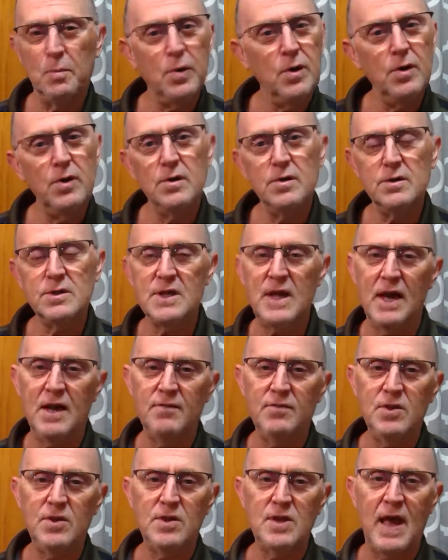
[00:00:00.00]
purse out of
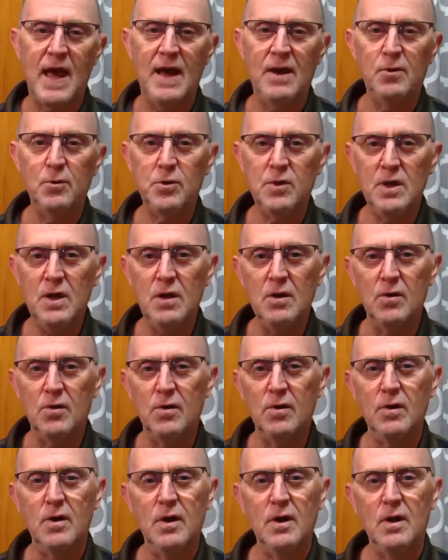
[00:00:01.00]
a sow's ear.
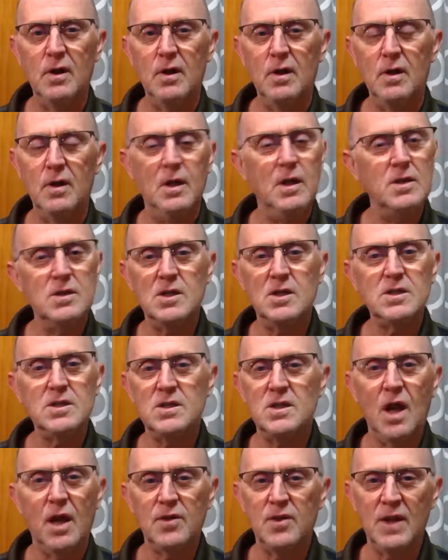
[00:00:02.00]
It just
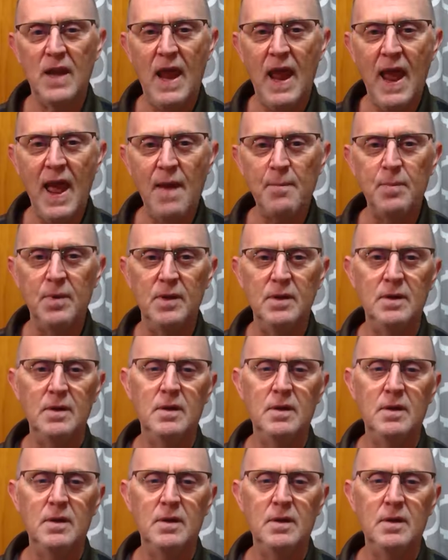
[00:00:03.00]
doesn't happen.